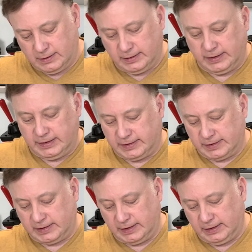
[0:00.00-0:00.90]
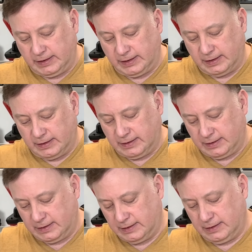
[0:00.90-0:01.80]
It needs to see the,
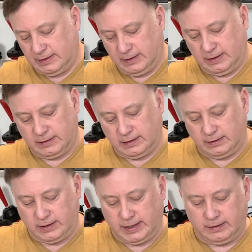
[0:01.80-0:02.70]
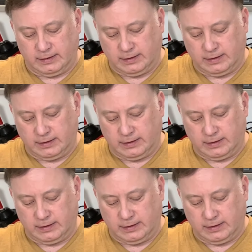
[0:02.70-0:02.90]
the light.